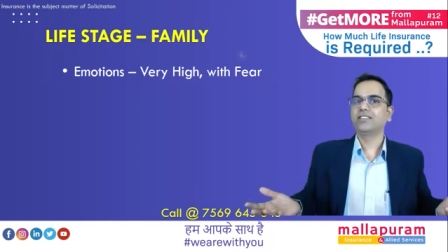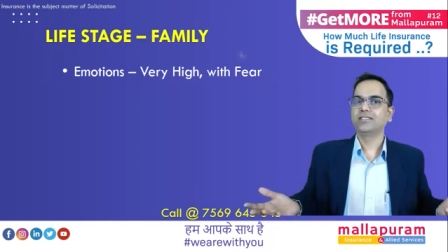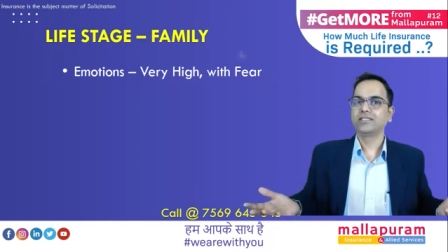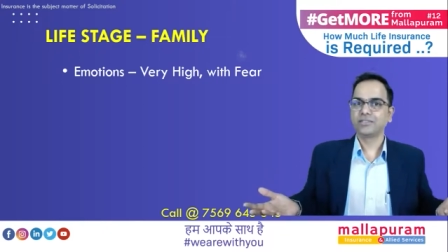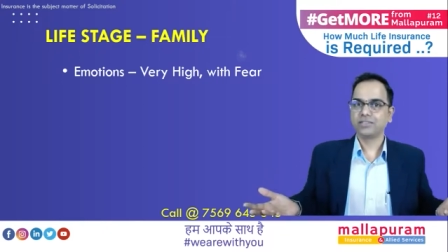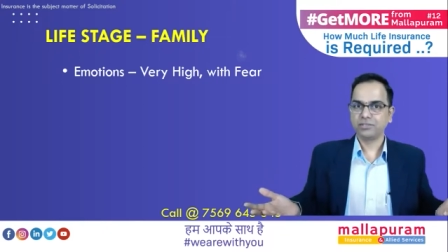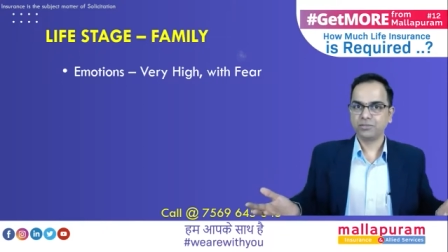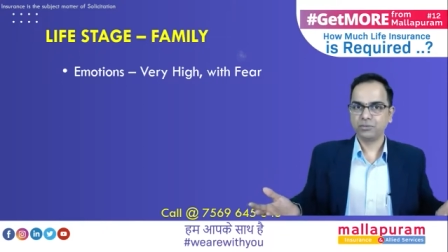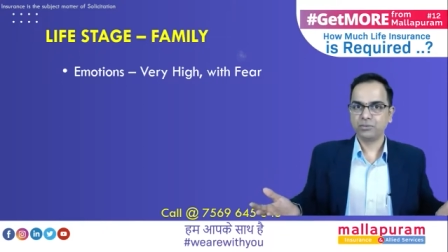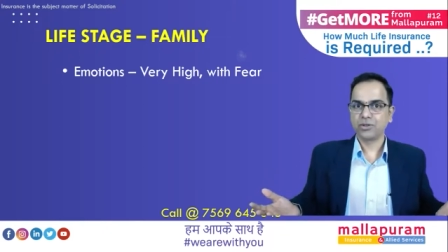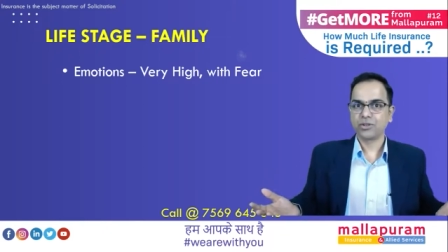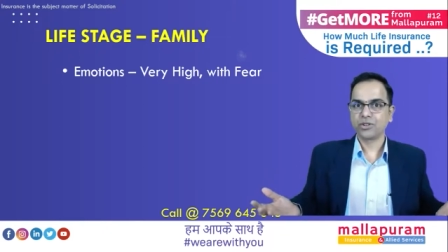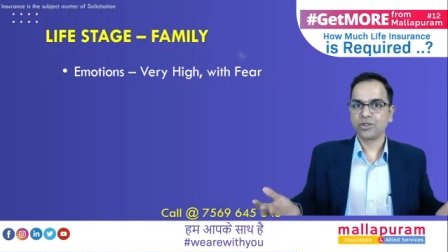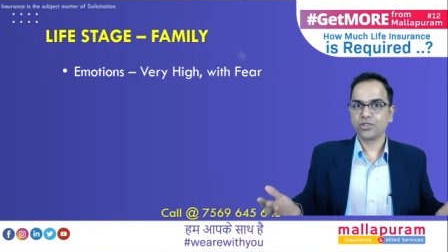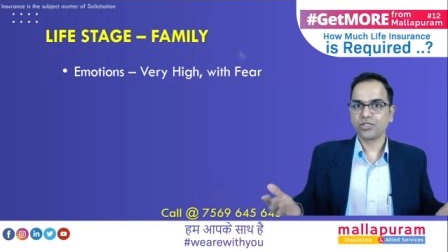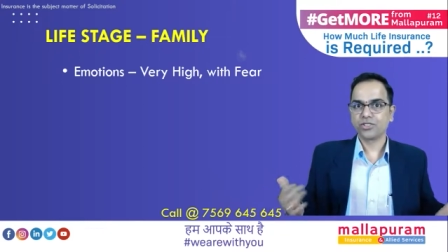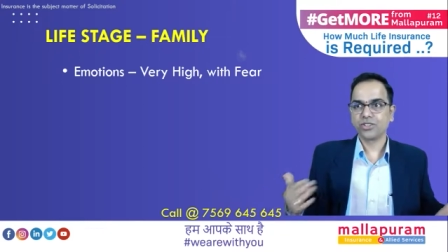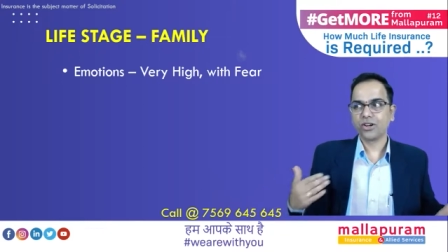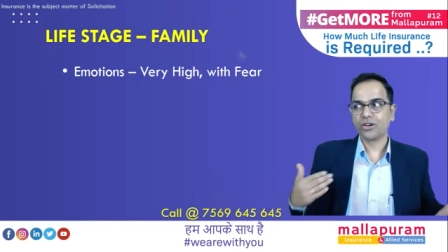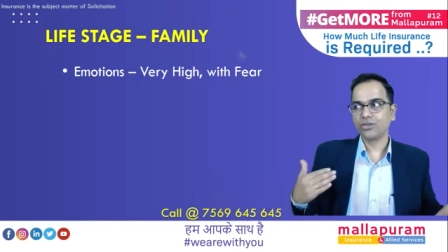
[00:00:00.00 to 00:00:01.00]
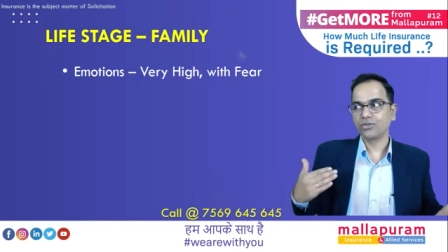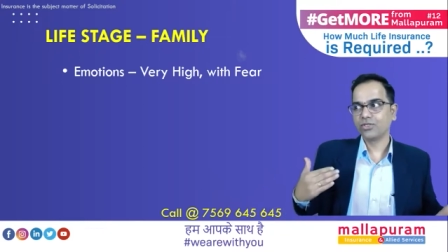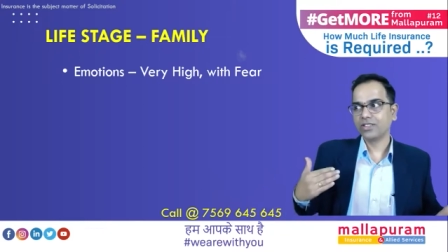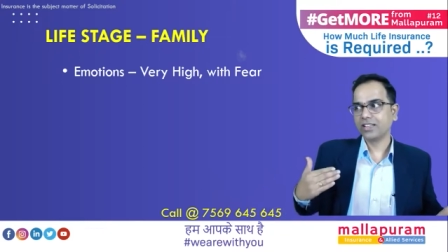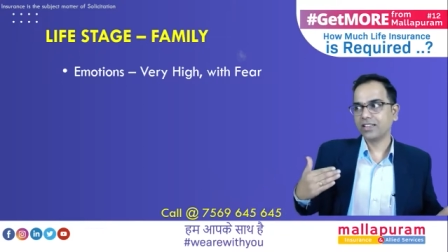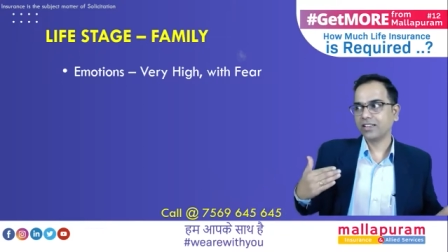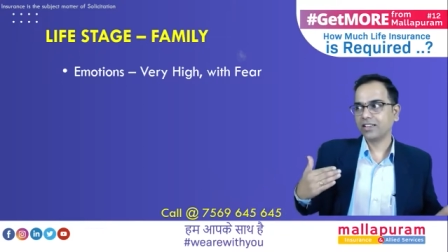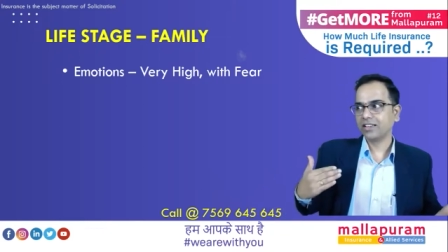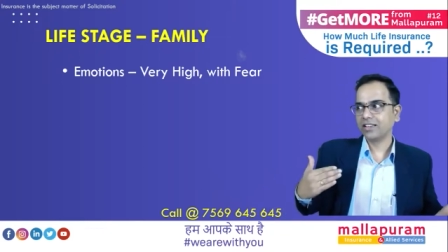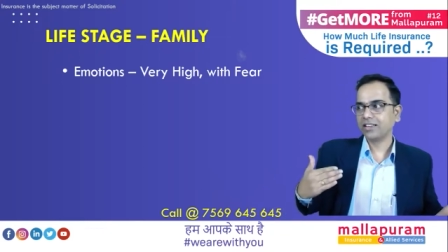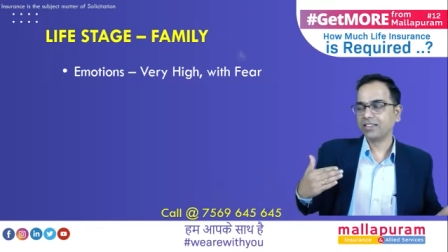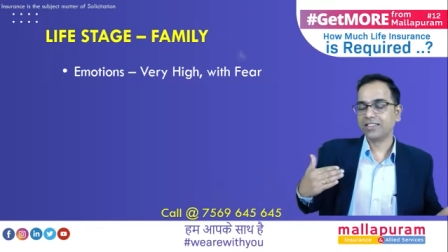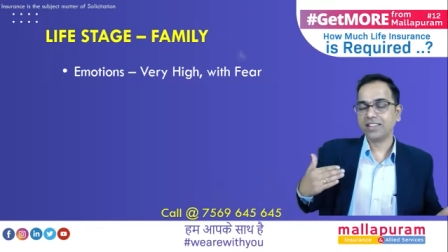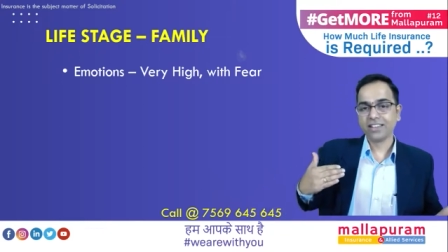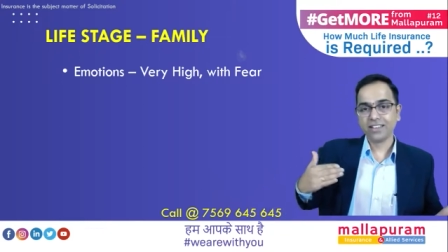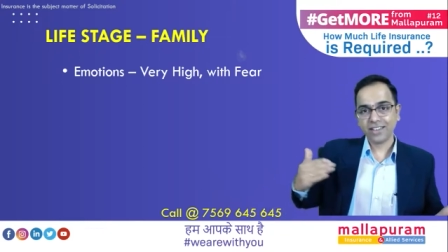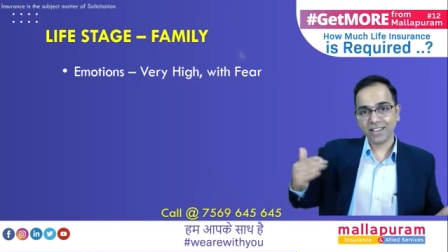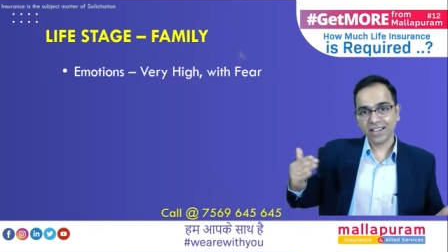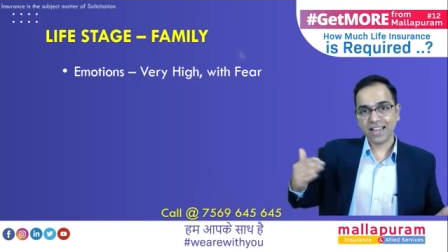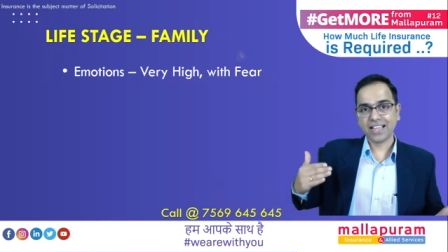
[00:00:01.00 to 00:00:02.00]
because now they
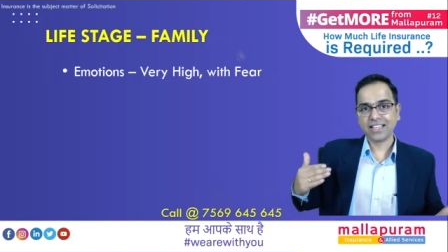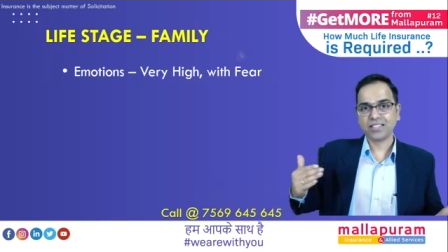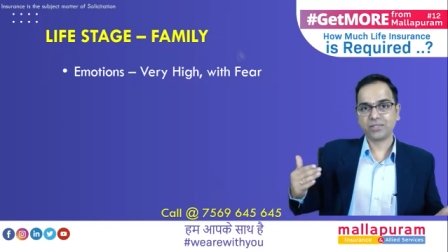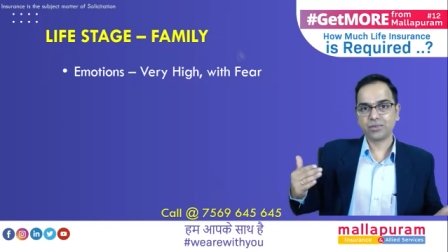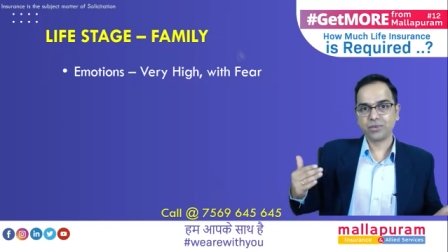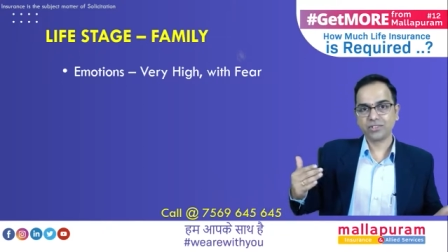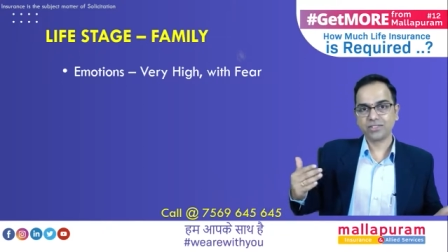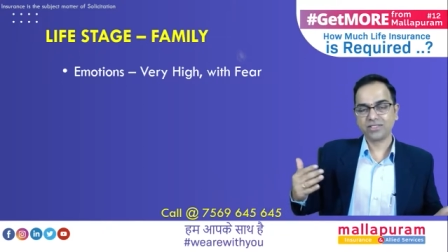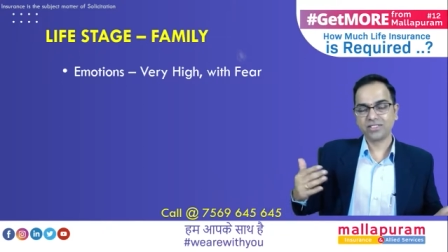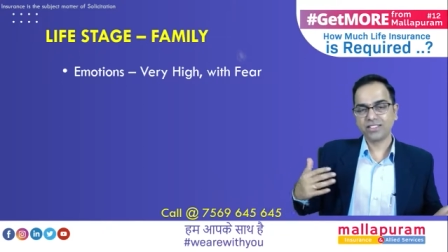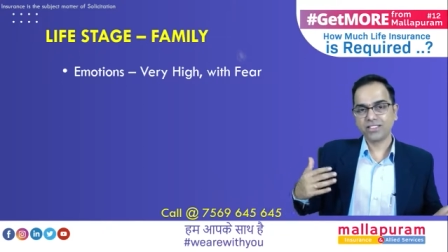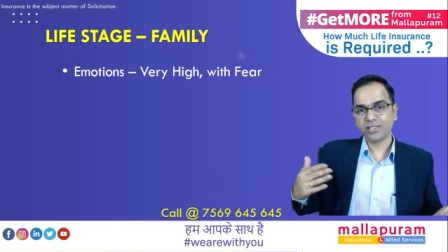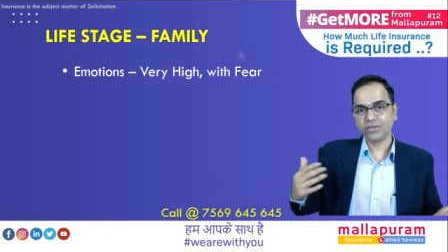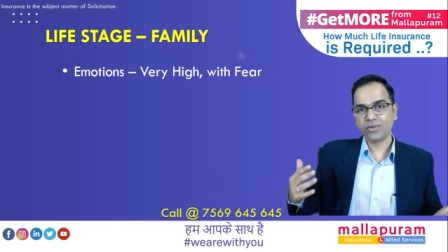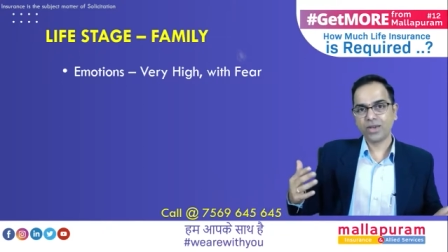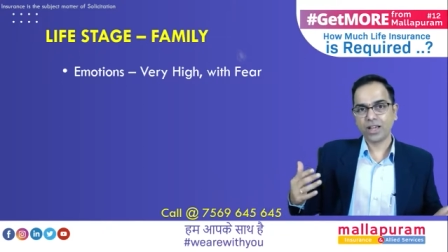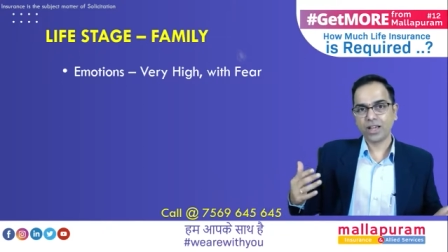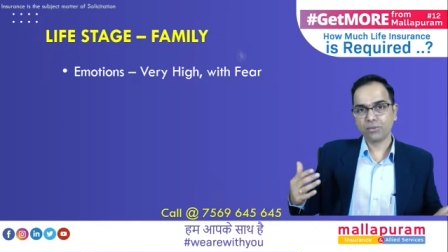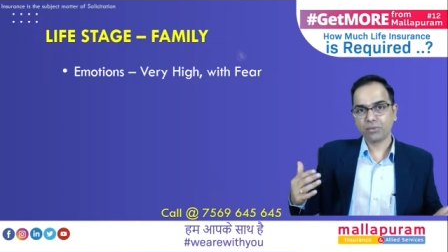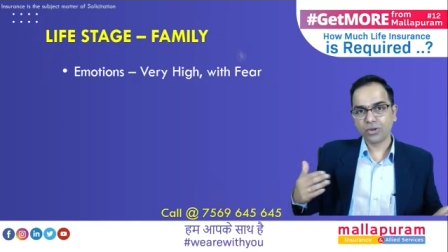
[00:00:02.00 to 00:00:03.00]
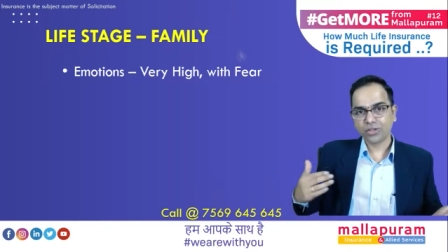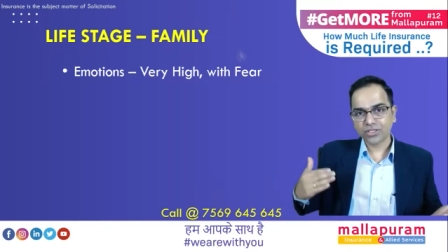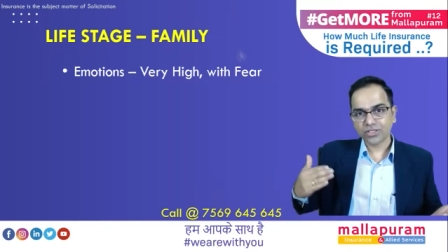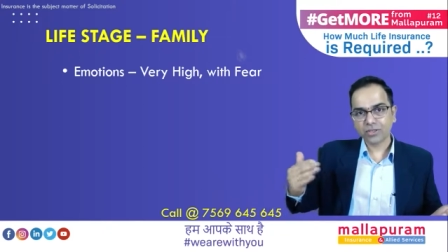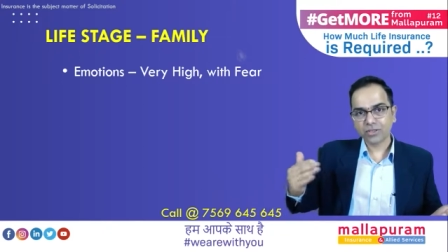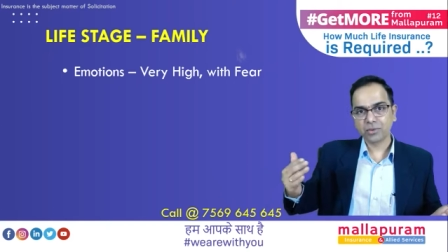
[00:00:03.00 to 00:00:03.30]
realize, because this is where most of the people,